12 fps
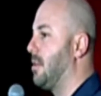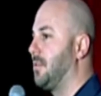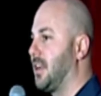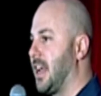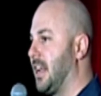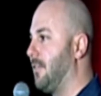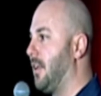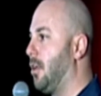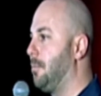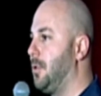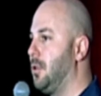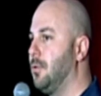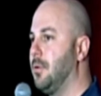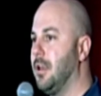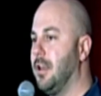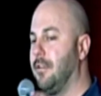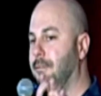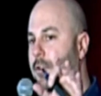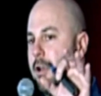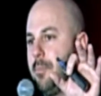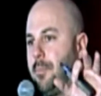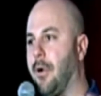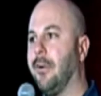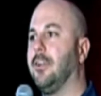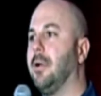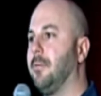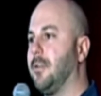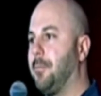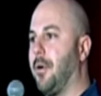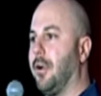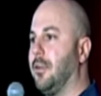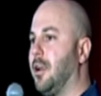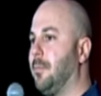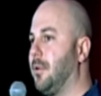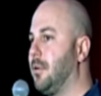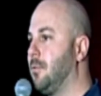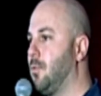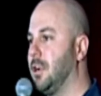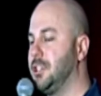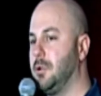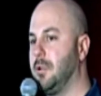up to kind of help you from part number to part number what you